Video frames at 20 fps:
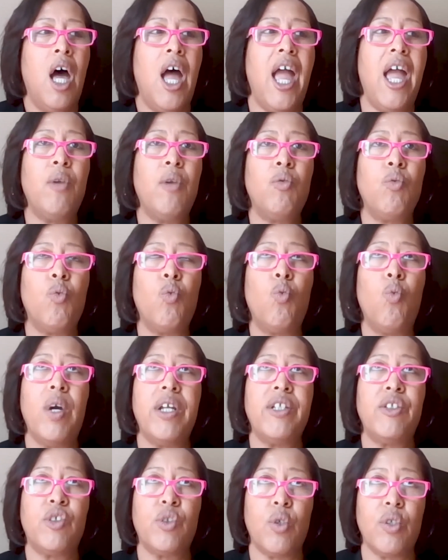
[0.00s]
And
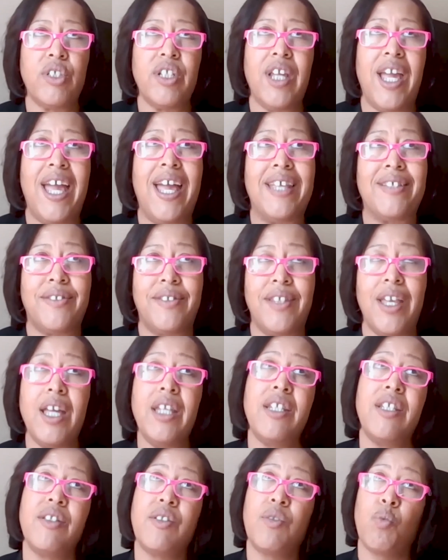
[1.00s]
what Georgia has
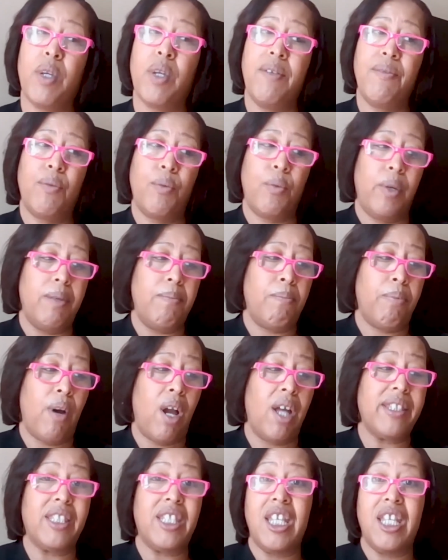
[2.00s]
done is we
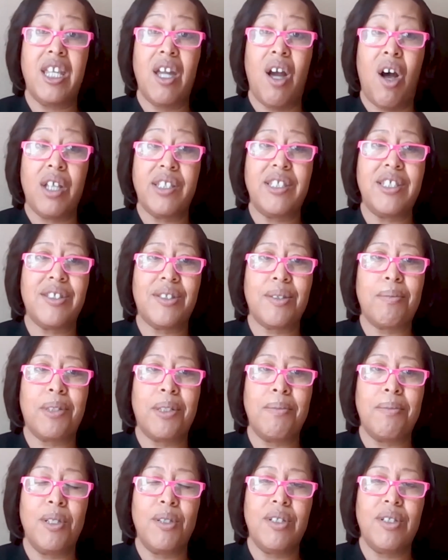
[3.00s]
brought the autism
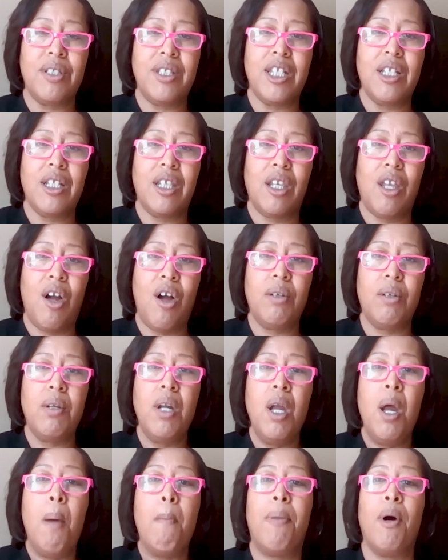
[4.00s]
community along,
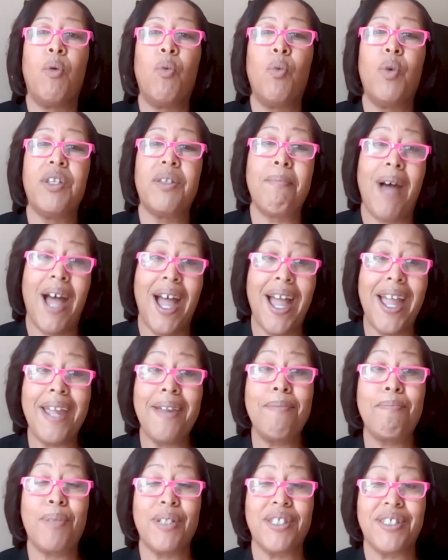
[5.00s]
but with
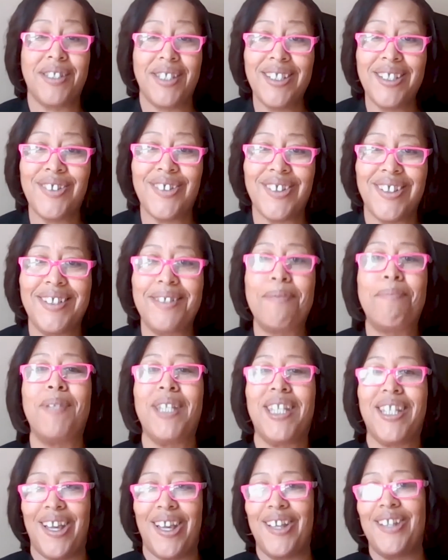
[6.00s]
my position,
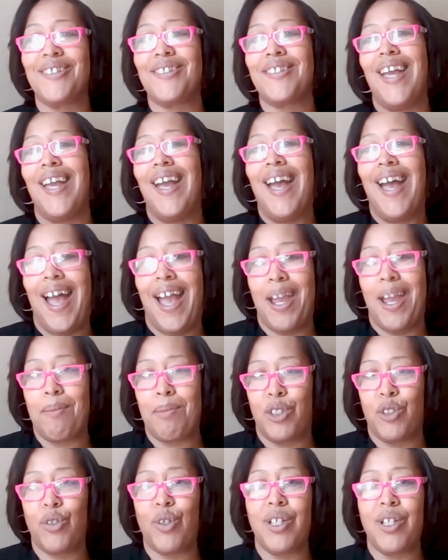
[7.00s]
because I am
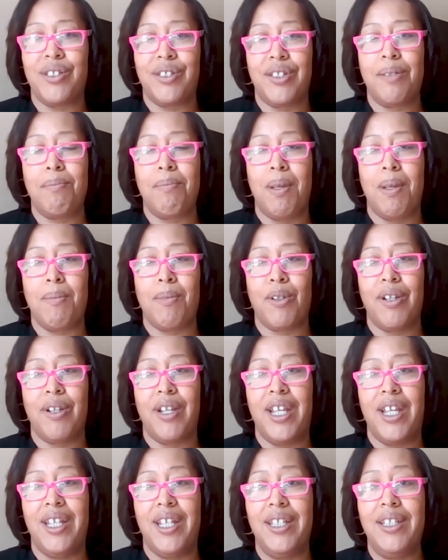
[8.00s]
a trusted member
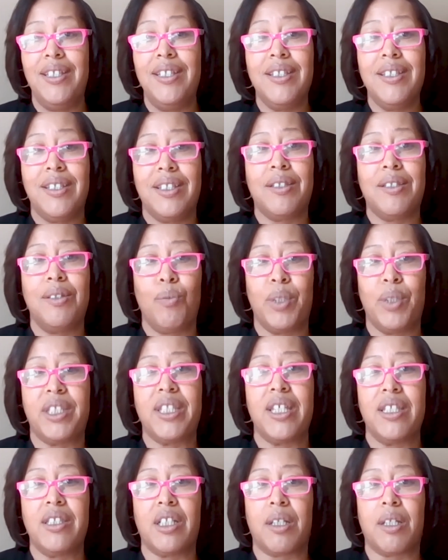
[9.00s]
in
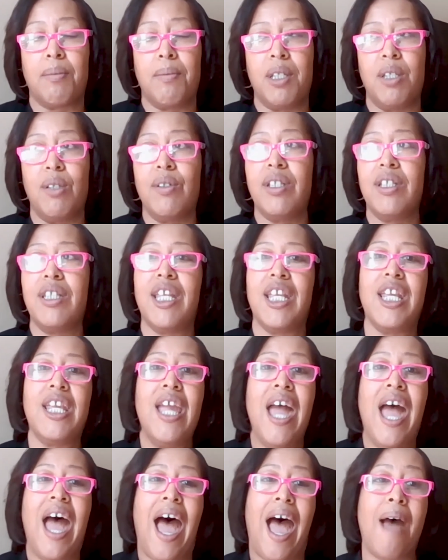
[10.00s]
within the community,
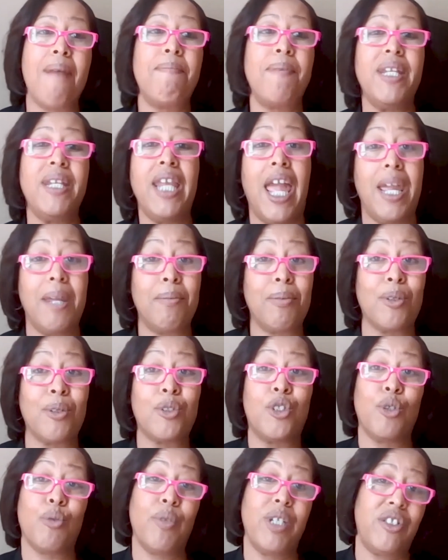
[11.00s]
I've been able
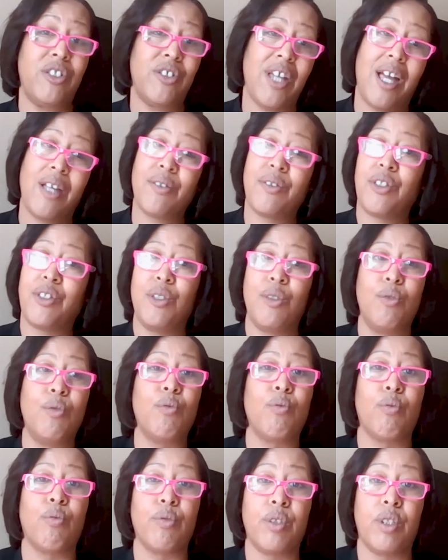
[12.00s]
to reach out
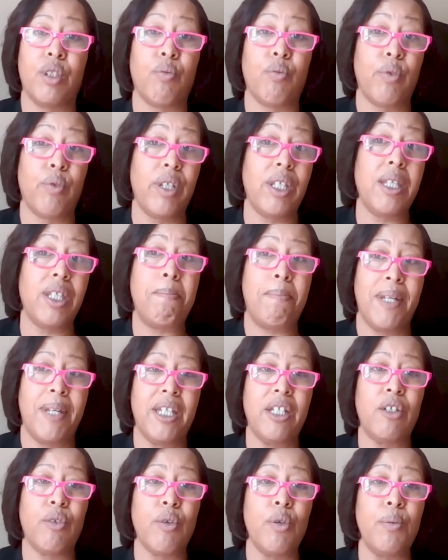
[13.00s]
to the really
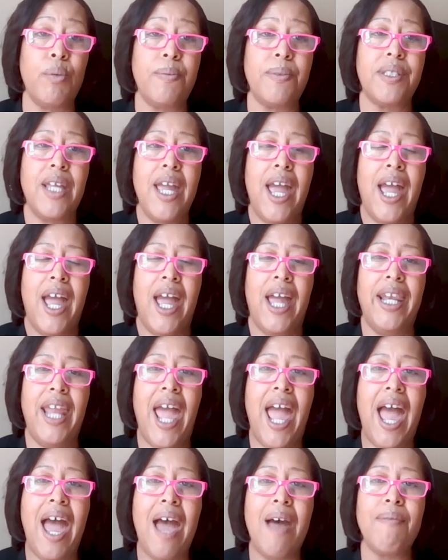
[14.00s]
big groups and
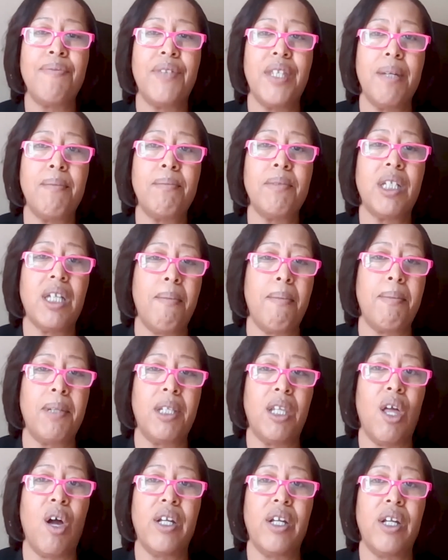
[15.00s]
have them come
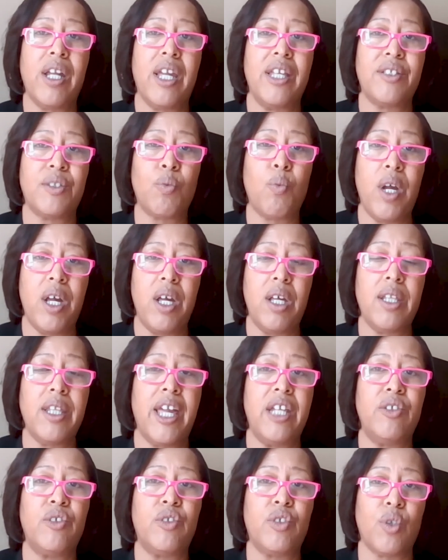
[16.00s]
along as well
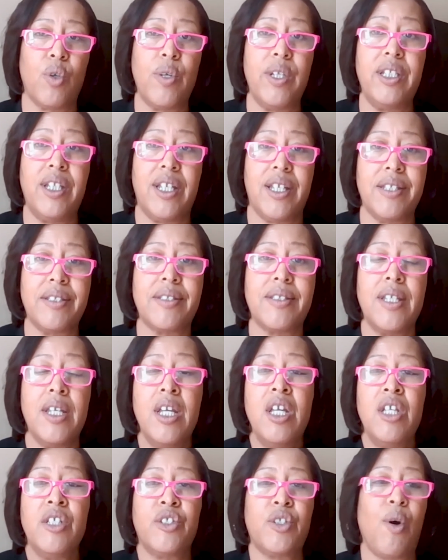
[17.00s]
and join us.
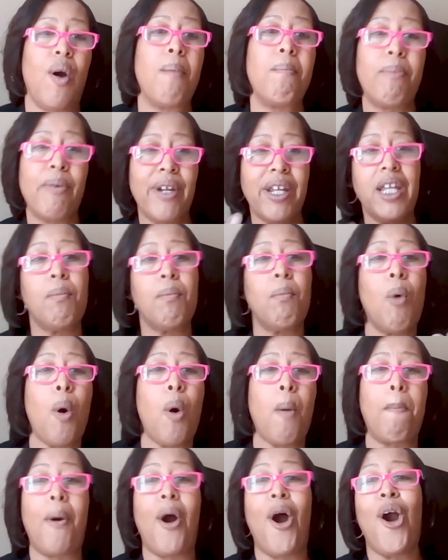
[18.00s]
So I'm bringing
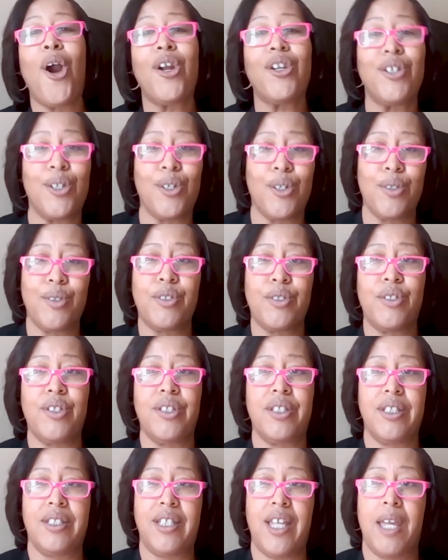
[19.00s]
more partners to
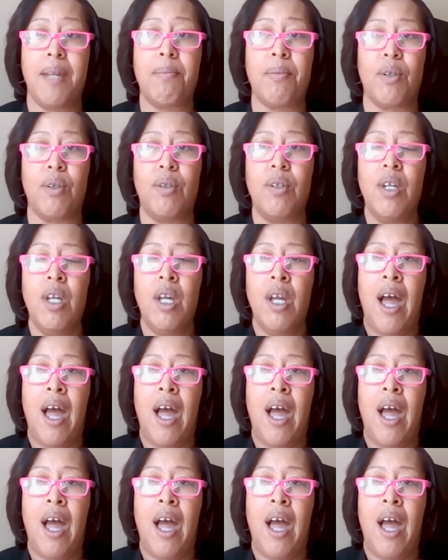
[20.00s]
the table.